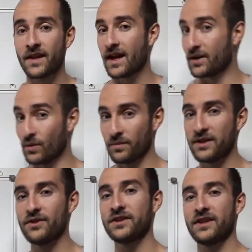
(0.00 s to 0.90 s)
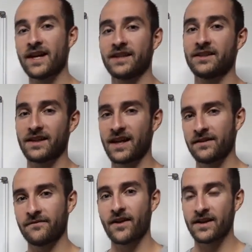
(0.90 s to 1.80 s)
And we'll be using that
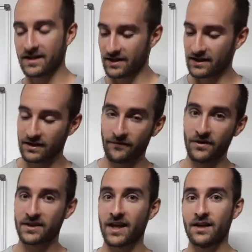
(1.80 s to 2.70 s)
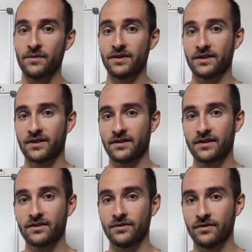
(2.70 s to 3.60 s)
and finding the different elements
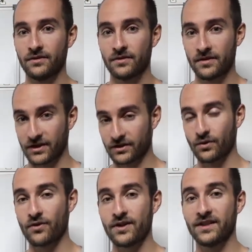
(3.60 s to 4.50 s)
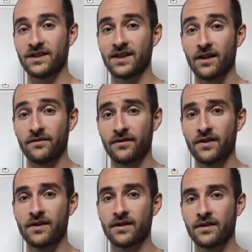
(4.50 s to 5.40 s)
to the story itself.
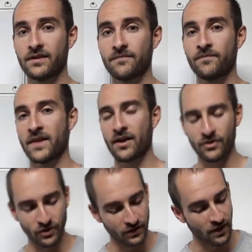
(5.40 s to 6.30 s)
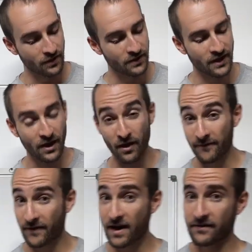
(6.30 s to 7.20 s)
Now you should know that there
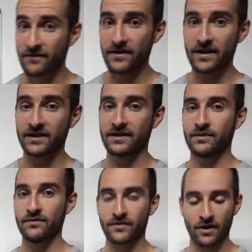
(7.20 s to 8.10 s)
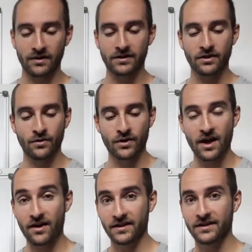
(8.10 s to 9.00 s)
are 5 of these. You've got your
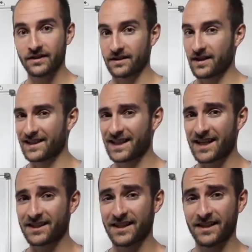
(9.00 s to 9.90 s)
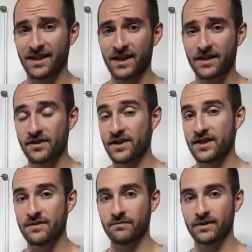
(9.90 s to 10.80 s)
characters, the setting,
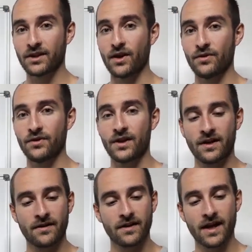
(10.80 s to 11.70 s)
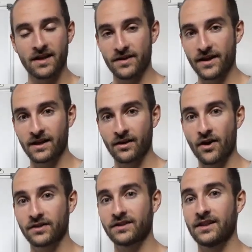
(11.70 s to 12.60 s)
theme, tone, and then
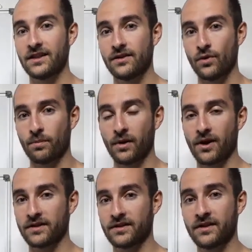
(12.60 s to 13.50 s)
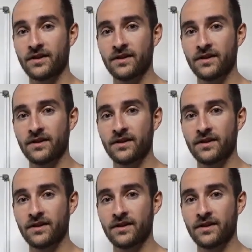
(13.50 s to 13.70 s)
lastly your plot.